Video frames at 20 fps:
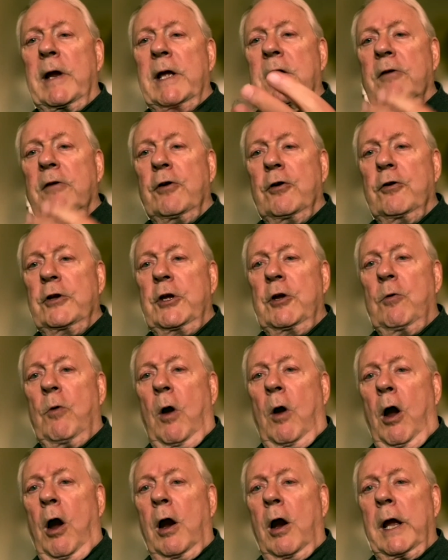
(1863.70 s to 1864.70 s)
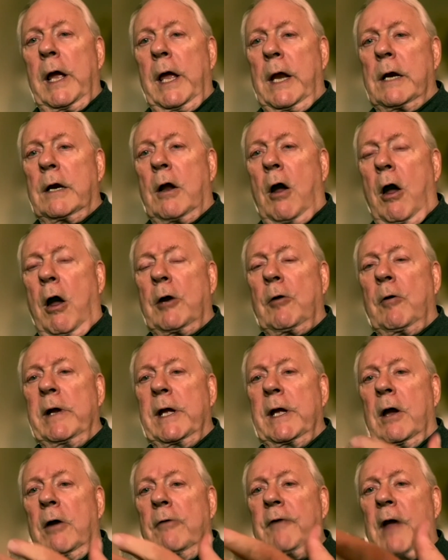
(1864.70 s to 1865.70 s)
of who you are and an
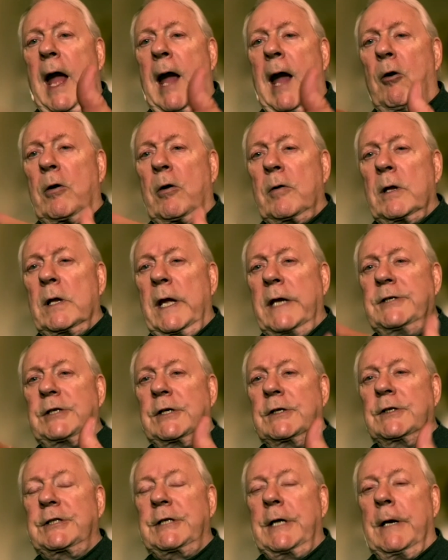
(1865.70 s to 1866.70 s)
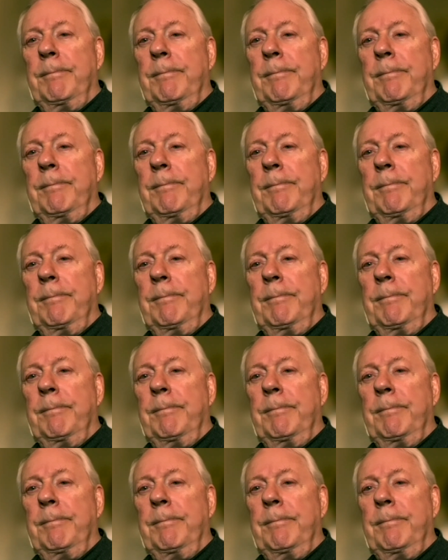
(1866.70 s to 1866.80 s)
honoring of our relationship.